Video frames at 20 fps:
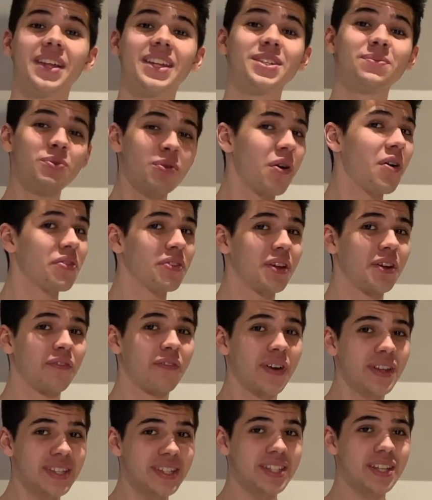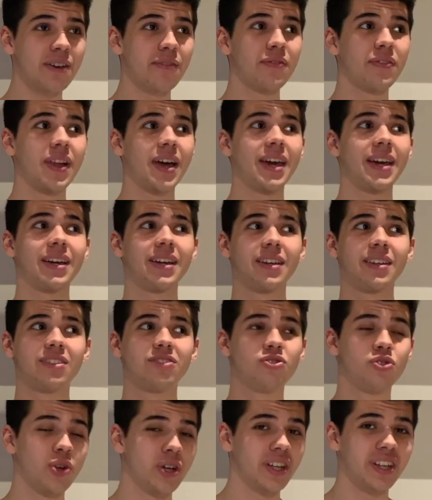let's move on to the fun stuff like
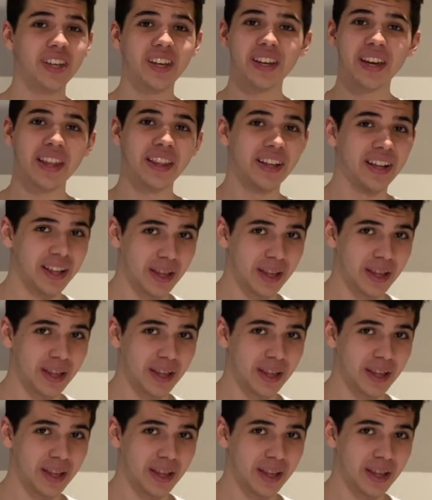drinking and